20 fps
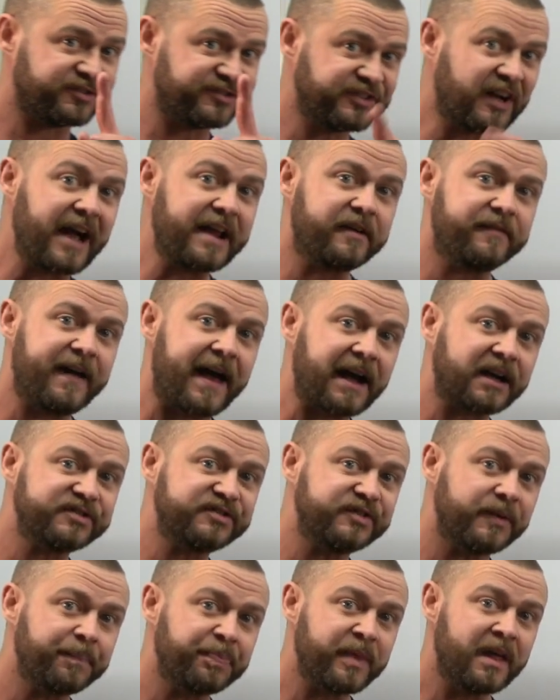sine of
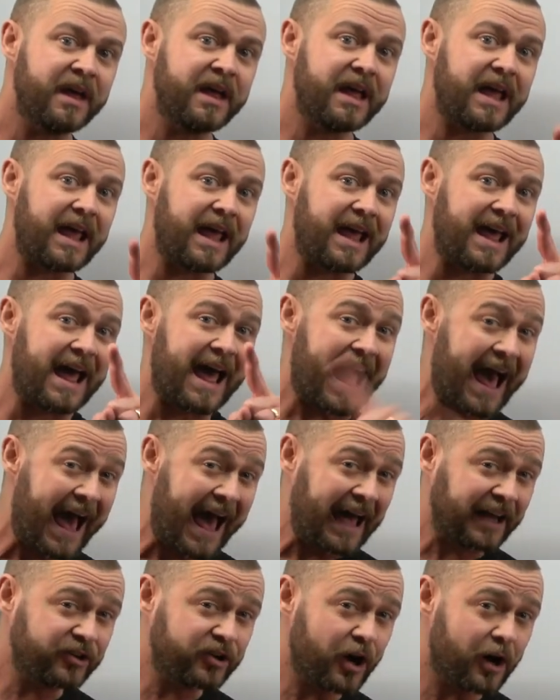x,
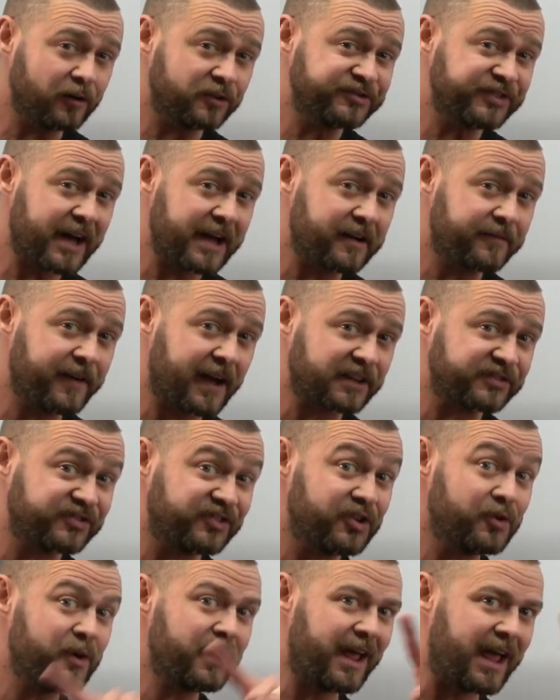add cosine of x
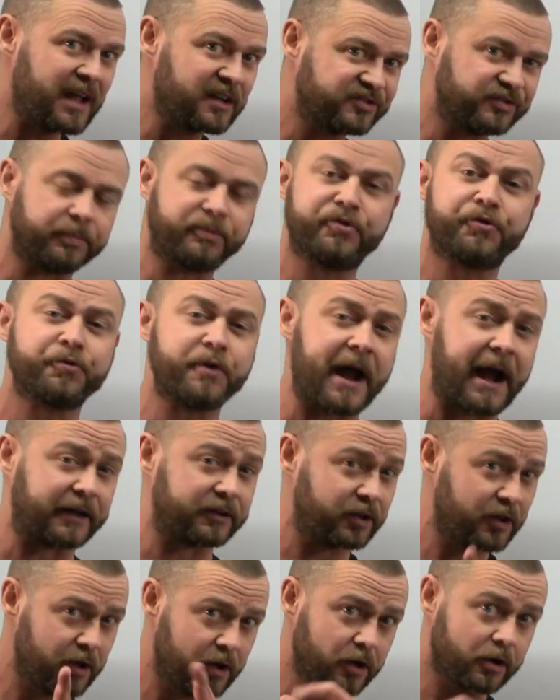to it, and
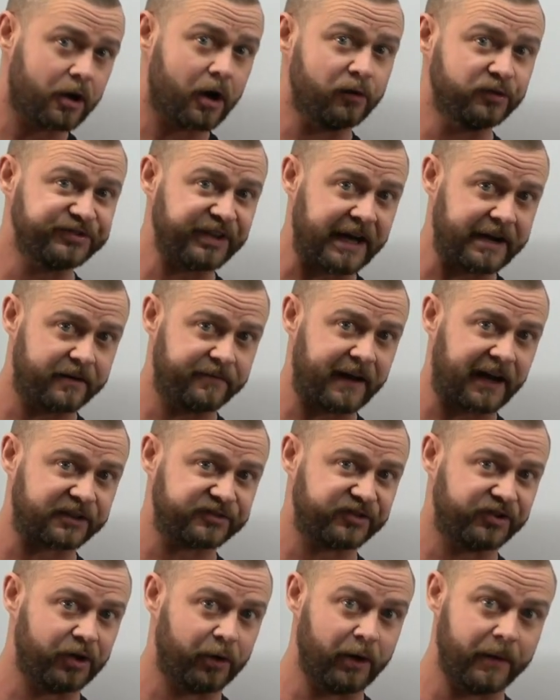subtract cosine of
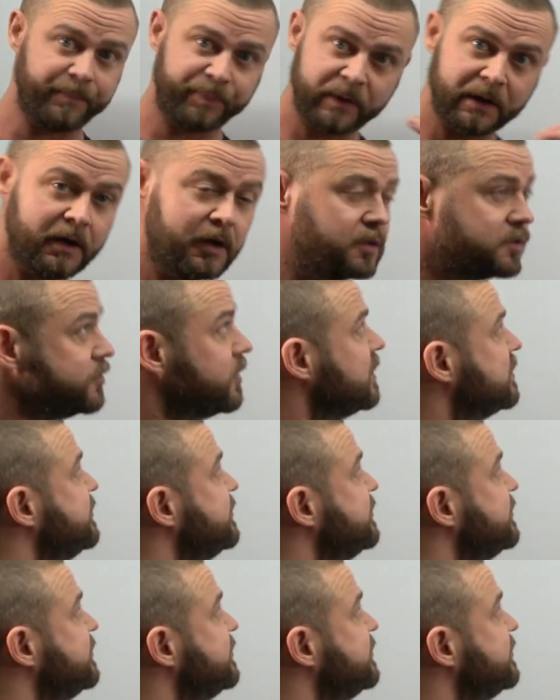x to it. So